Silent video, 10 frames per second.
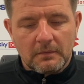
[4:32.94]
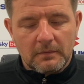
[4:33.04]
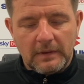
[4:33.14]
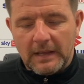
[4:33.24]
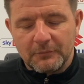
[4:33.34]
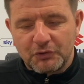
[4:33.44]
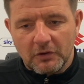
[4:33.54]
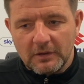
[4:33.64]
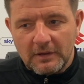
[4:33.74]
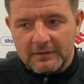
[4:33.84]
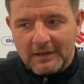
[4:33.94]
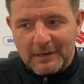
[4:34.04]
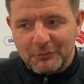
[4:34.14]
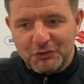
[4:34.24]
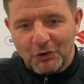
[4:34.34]
Yeah, I'm sure, and
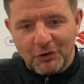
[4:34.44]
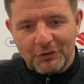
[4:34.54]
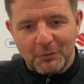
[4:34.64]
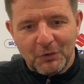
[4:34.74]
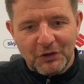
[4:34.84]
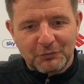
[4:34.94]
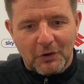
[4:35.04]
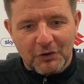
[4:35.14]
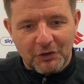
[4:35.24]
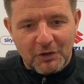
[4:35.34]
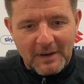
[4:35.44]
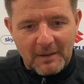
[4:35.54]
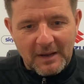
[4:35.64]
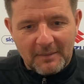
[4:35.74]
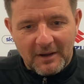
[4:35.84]
I'm sure the words what are going to come out of
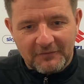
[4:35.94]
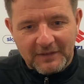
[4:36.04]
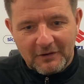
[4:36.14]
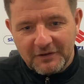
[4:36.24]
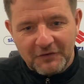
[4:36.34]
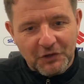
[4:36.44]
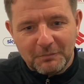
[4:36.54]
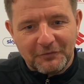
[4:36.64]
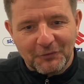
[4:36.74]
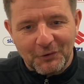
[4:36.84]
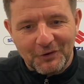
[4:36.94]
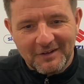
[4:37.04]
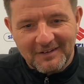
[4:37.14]
my mouth now you've heard before.